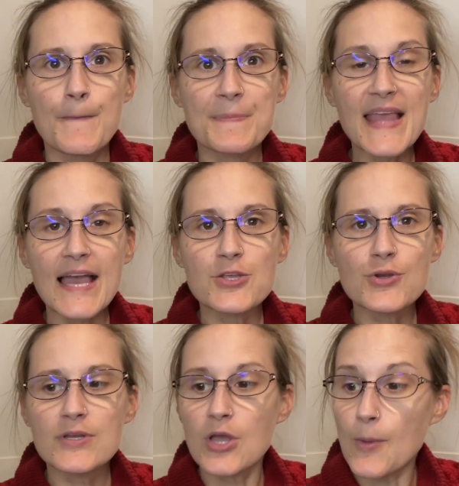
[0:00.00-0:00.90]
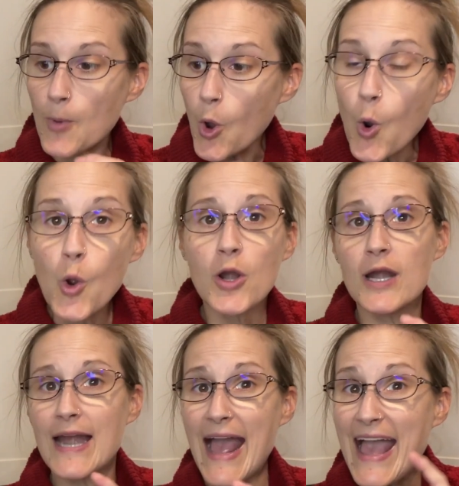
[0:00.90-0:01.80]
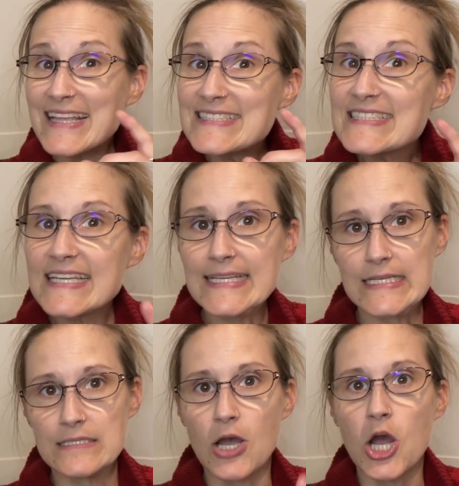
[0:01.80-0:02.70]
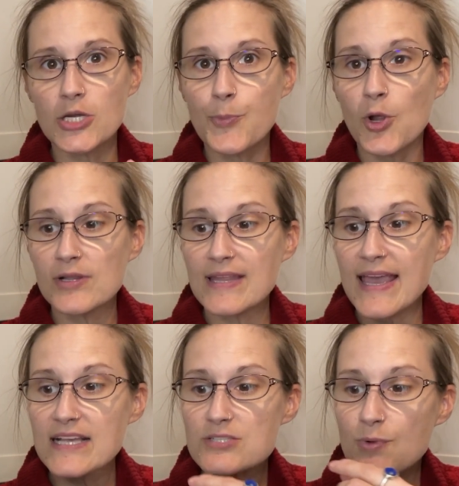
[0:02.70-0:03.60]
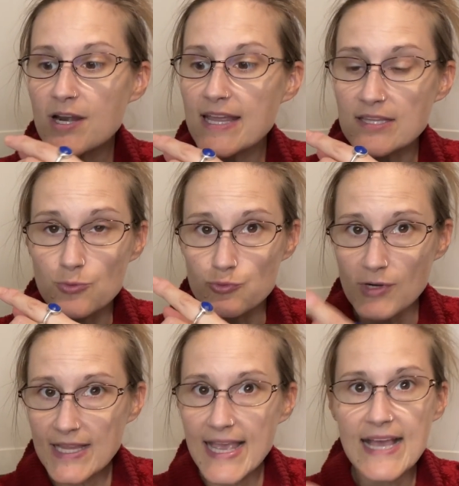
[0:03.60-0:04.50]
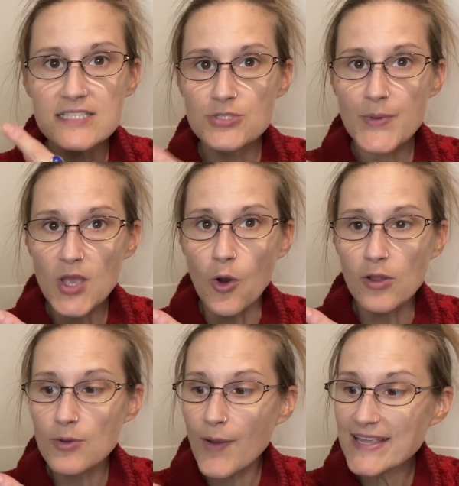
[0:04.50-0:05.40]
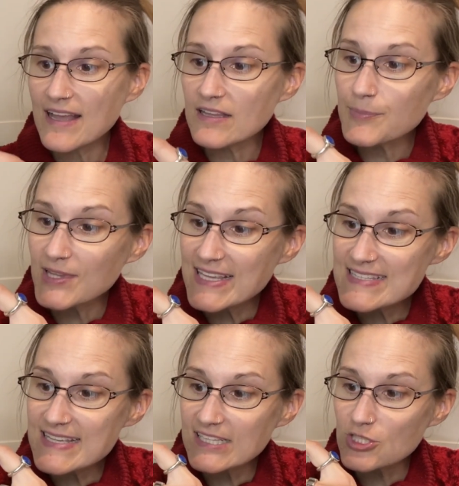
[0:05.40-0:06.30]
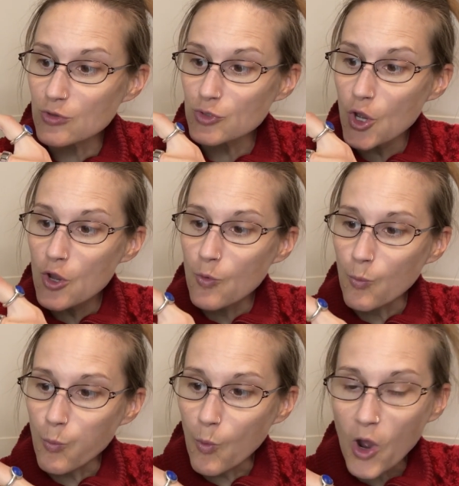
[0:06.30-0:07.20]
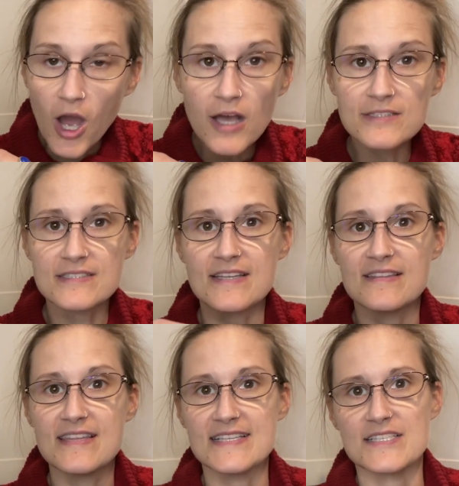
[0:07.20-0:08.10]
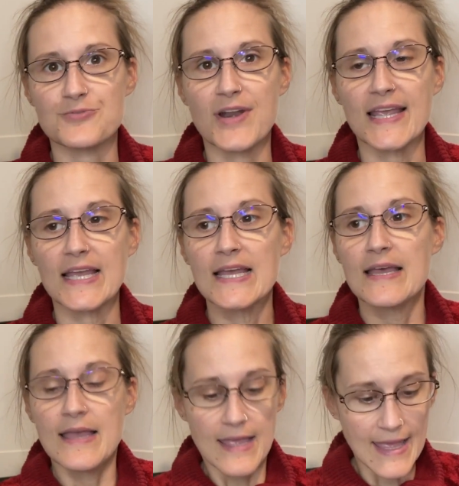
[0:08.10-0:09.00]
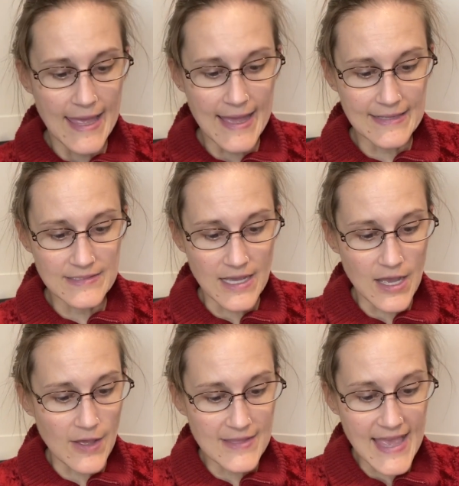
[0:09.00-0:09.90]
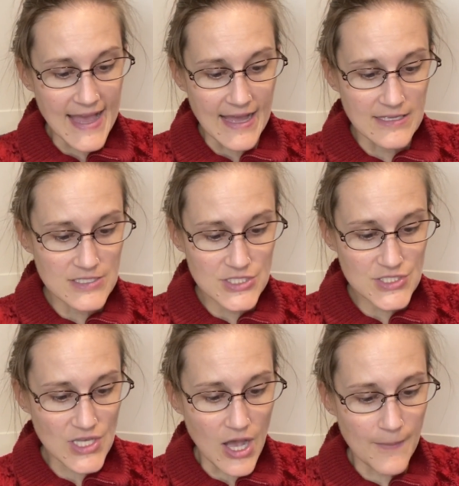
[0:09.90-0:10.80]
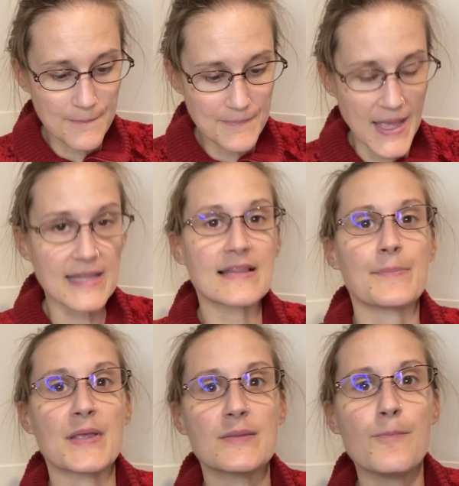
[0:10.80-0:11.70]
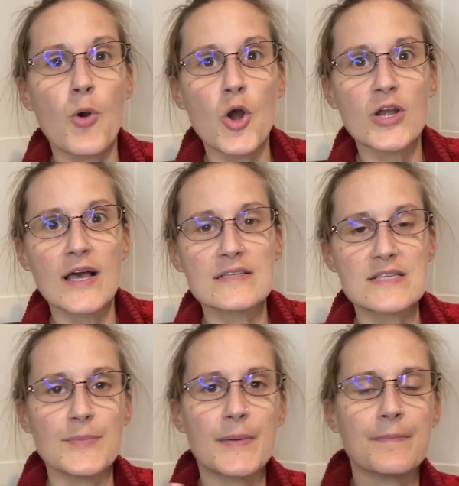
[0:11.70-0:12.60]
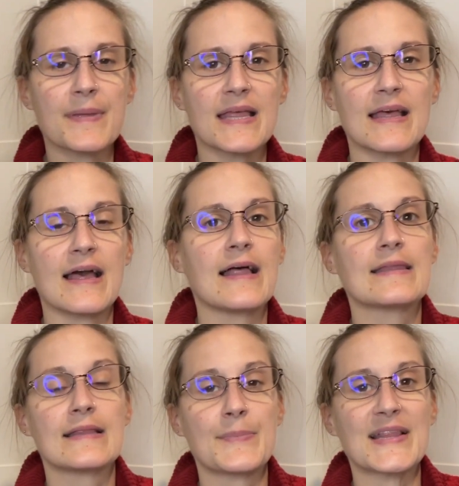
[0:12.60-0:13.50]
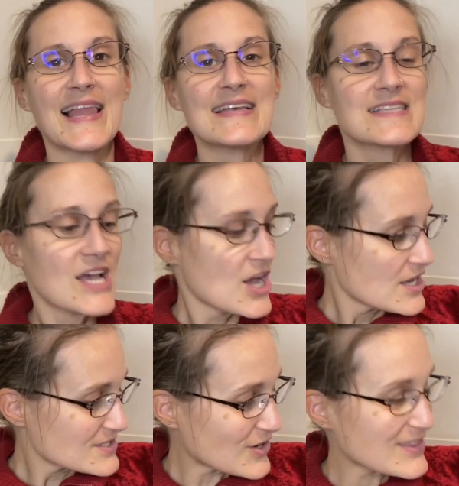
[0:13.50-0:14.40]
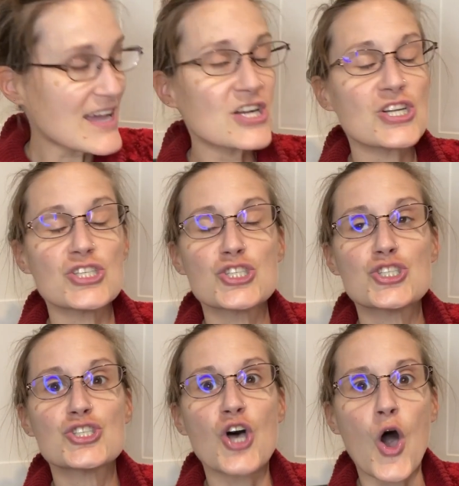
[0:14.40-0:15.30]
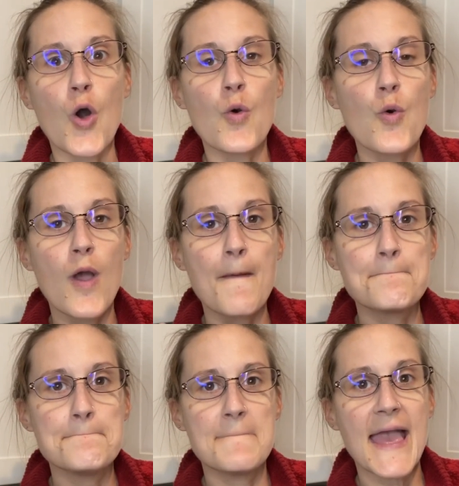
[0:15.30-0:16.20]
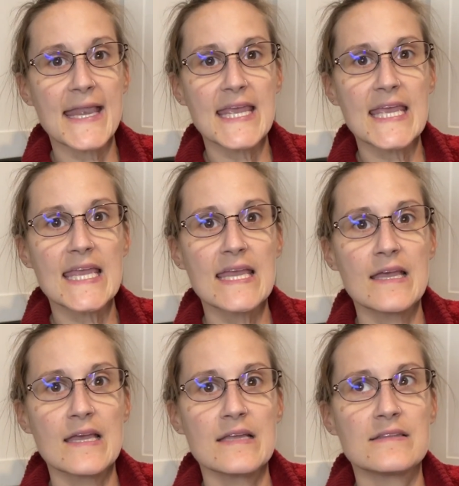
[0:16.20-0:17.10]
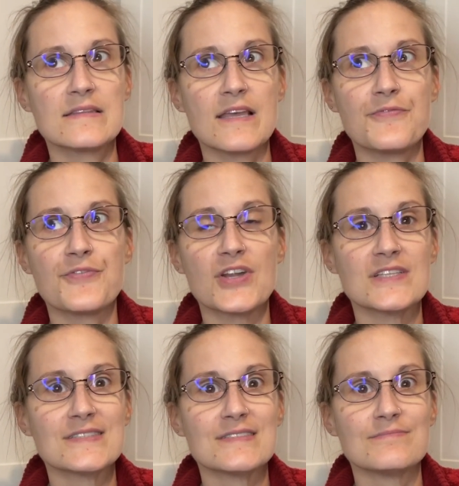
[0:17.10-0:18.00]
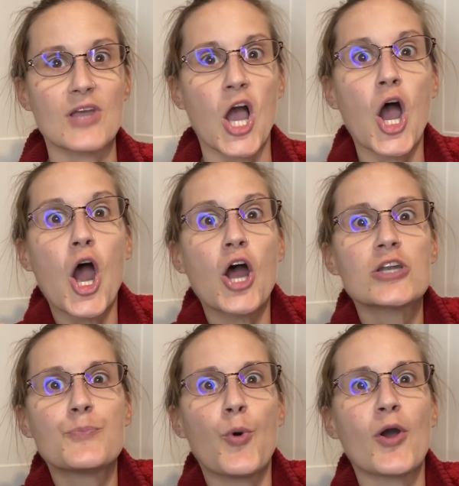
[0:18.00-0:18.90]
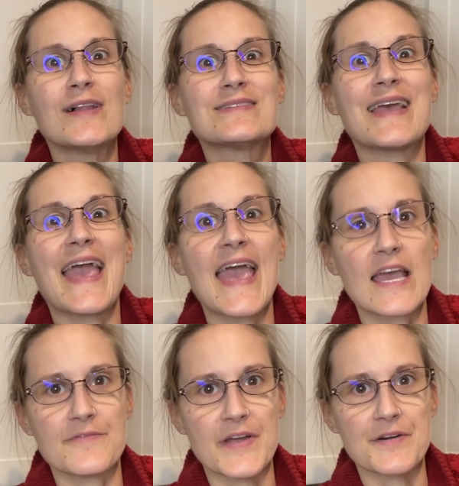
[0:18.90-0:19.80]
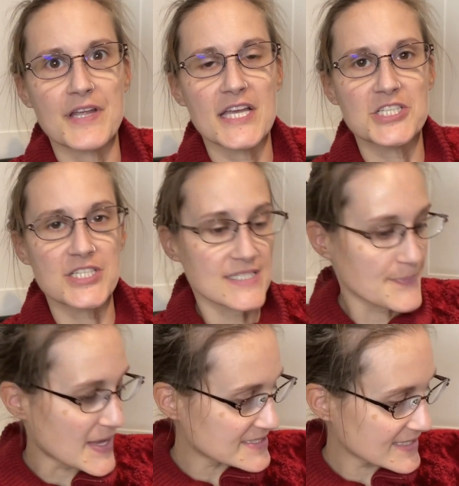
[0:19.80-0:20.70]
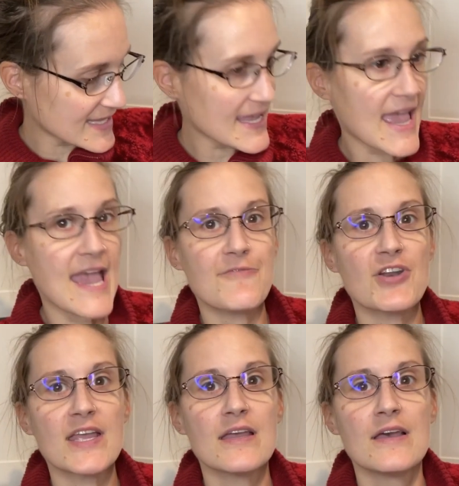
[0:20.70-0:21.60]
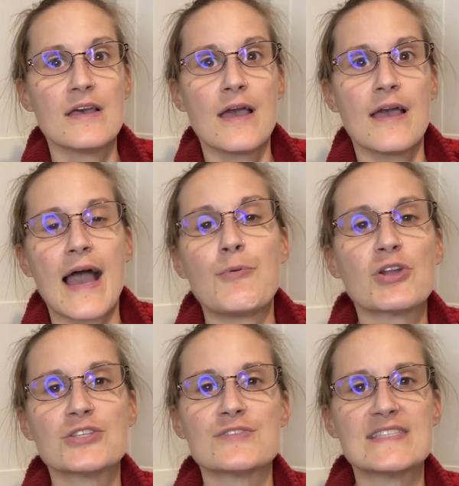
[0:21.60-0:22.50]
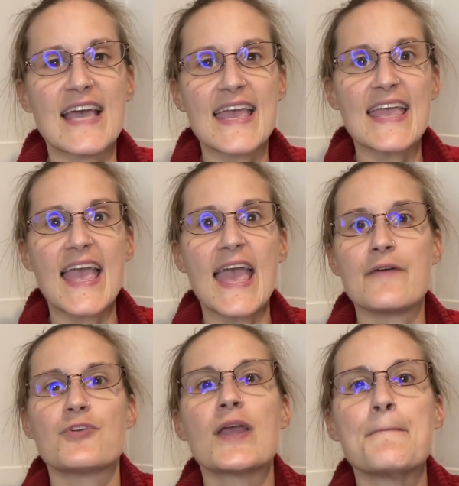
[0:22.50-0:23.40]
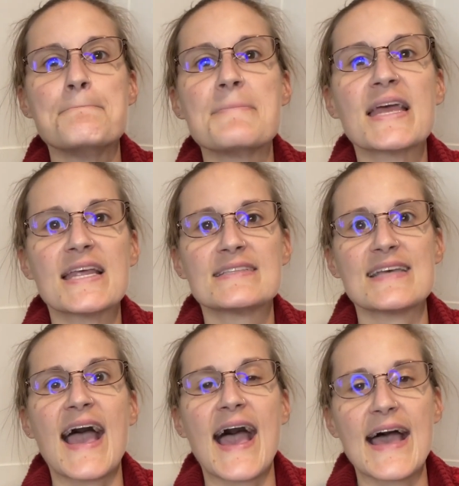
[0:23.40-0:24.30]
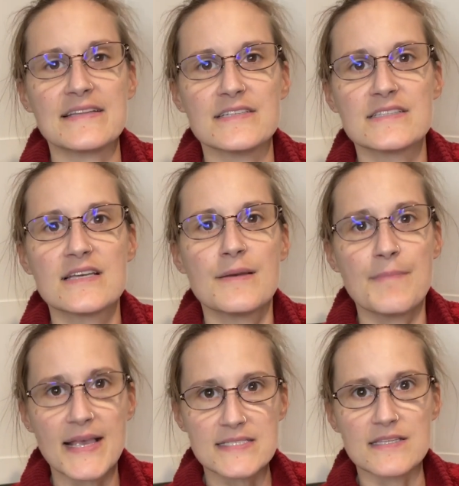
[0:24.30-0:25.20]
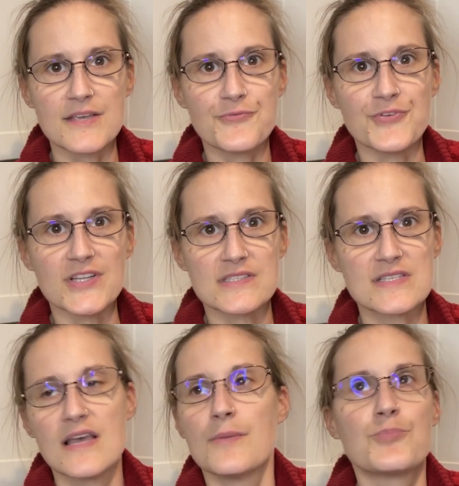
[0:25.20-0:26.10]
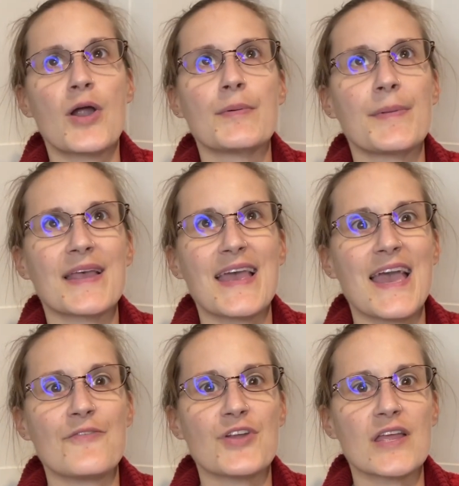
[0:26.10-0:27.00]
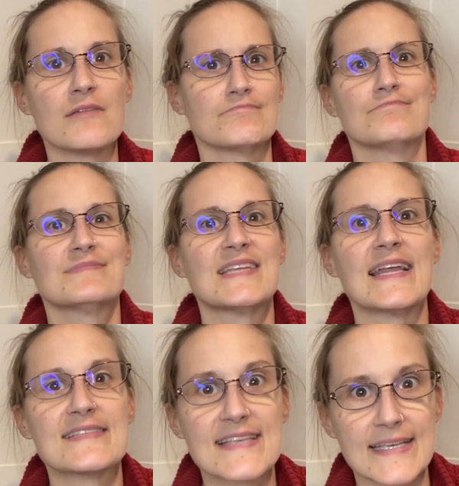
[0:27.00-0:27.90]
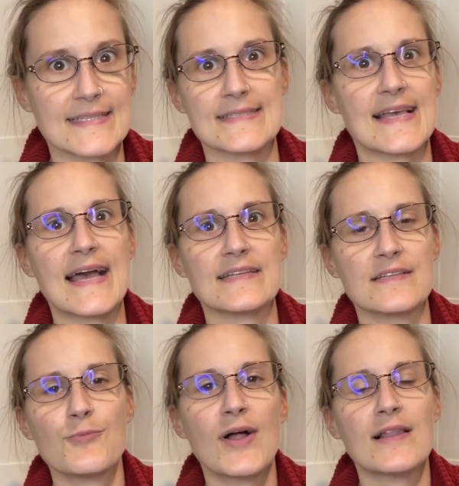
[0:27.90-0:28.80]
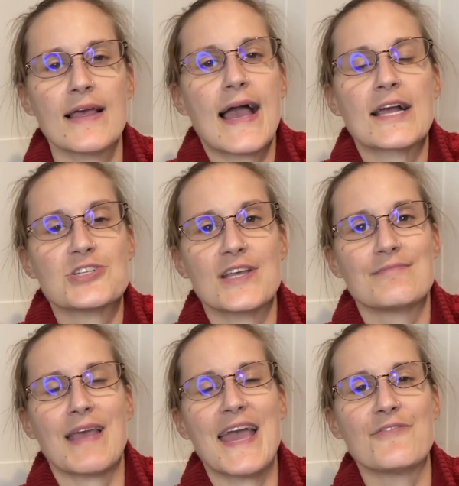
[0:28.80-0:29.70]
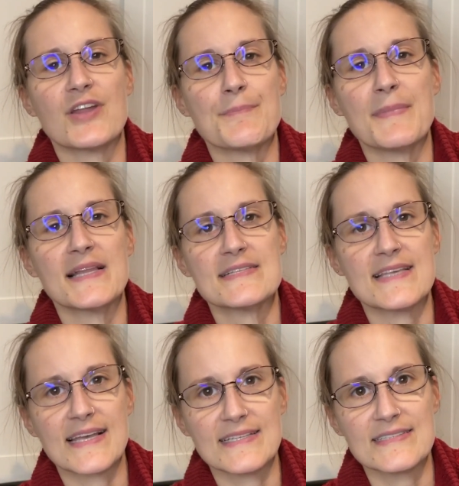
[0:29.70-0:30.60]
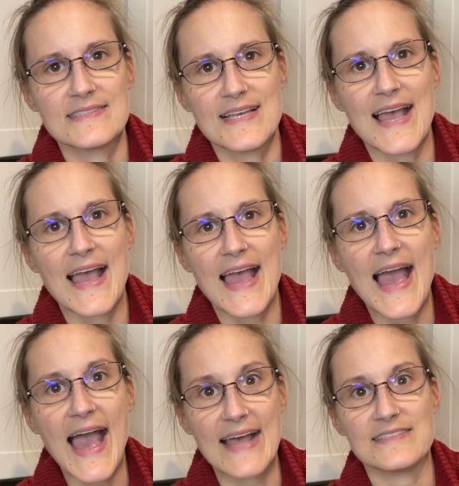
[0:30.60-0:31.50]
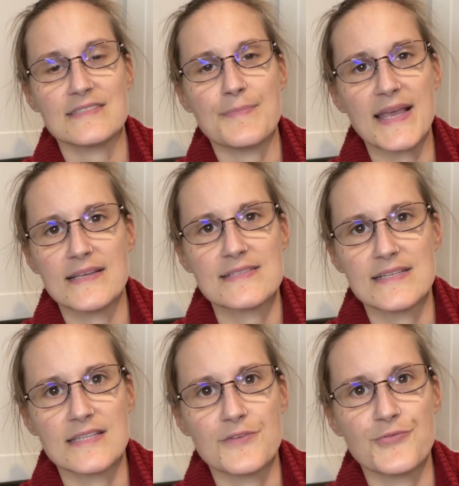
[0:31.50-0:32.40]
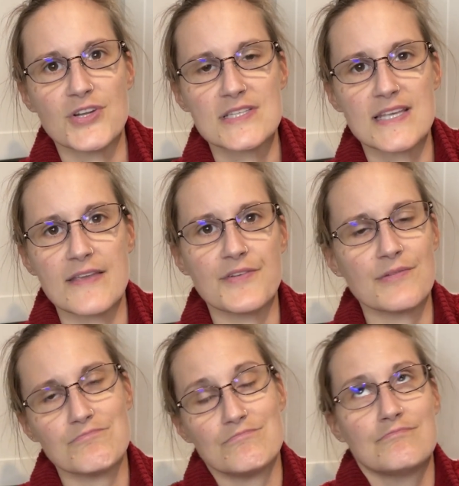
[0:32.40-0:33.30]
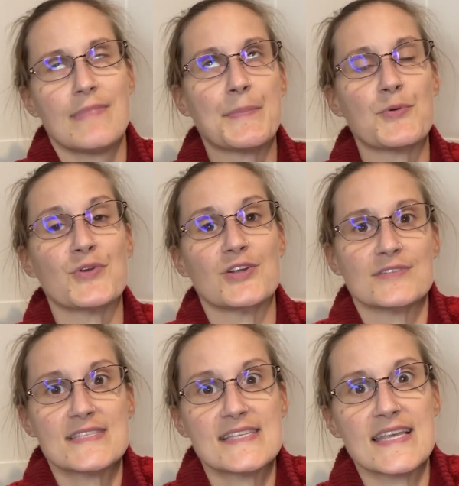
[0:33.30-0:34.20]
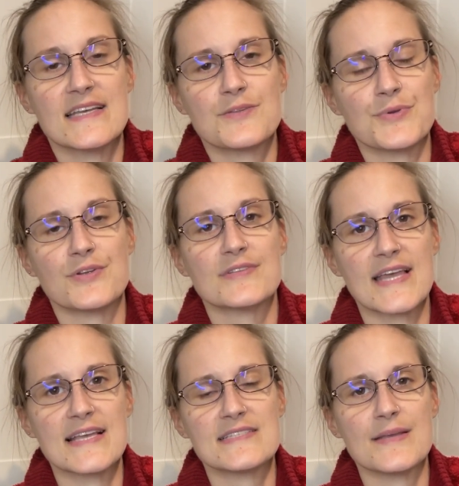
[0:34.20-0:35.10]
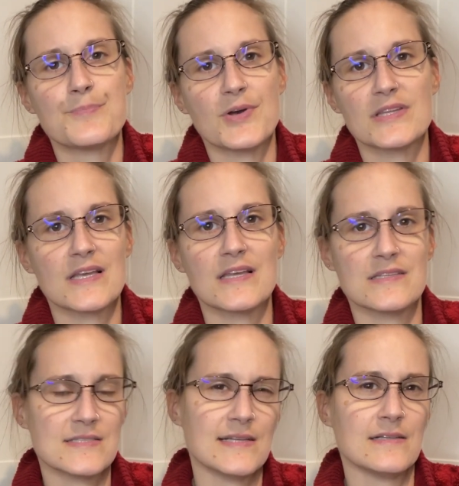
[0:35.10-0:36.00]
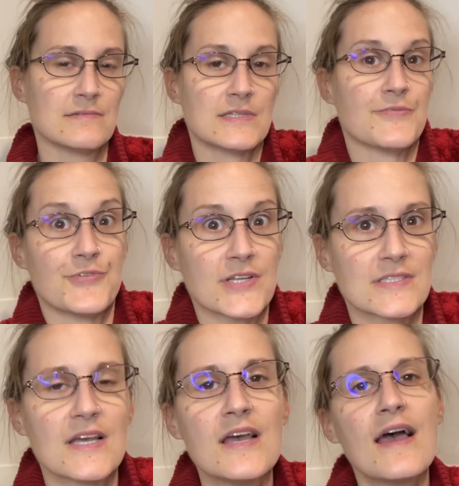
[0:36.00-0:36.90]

yeah, you, or I need hard-boiled eggs where it really has to be all the way done, but I still don't want this ring. And uh, yeah, some a little bit more done, some a bit, uh, little bit less. So there are so many different hard-boiled egg variations. Basically every, I wanted to say every minute added makes a difference. Probably every ten seconds added, well, actually every millisecond added makes a difference. Even maybe we don't see it, we don't taste it, but it's still different.